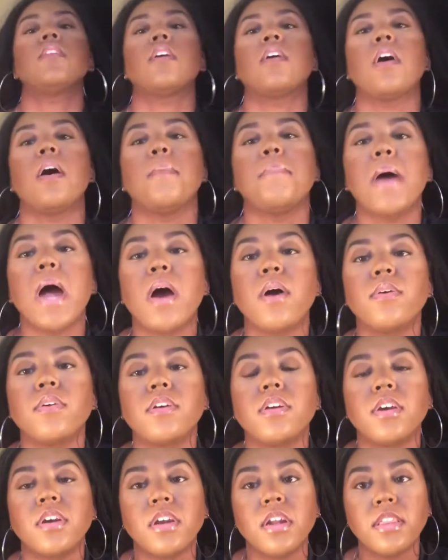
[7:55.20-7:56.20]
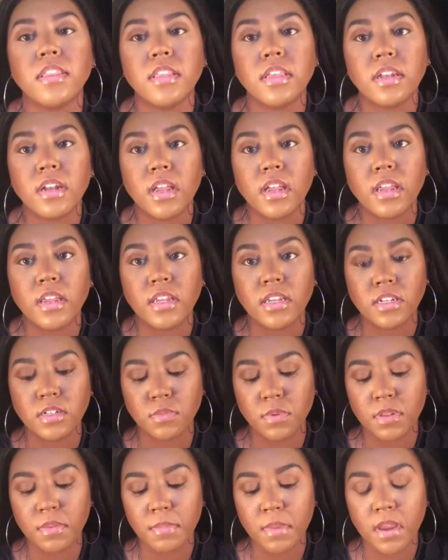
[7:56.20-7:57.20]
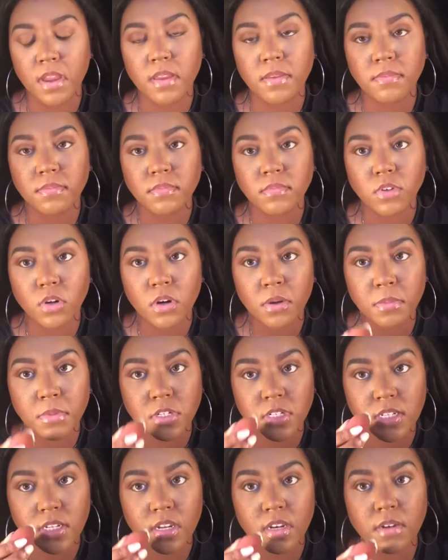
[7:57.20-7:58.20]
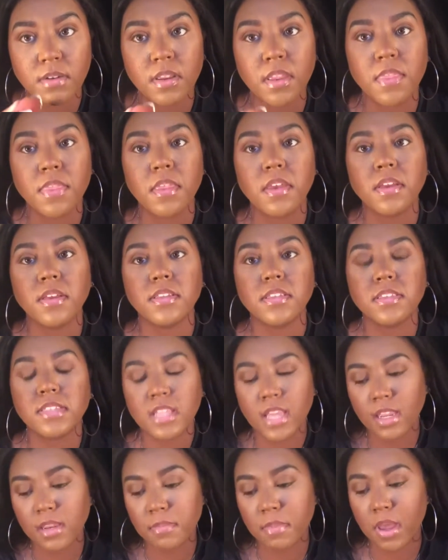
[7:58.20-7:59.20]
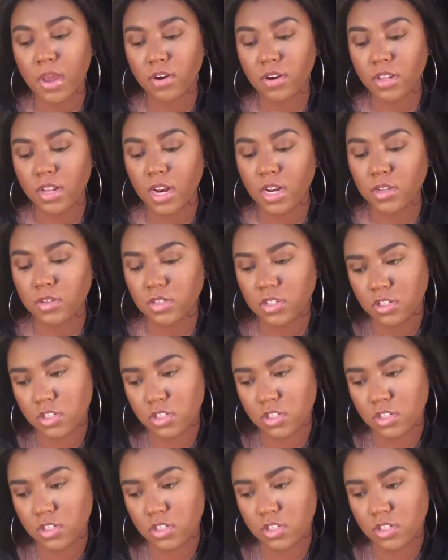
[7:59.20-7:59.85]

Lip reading: a powder, and then I end with my Laura Mercier. And the second powder that I use is